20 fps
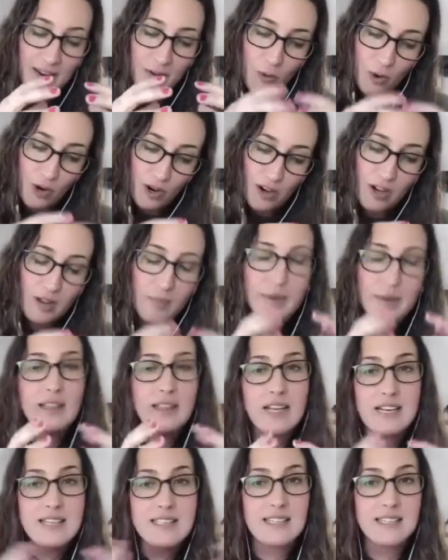work, but
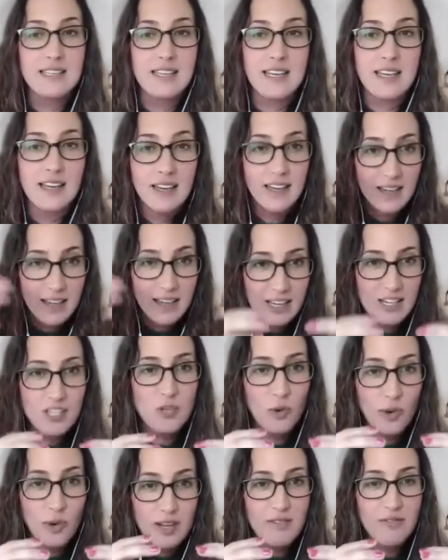Leslie in
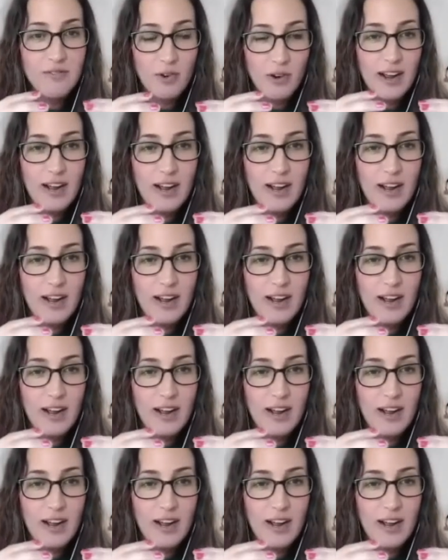24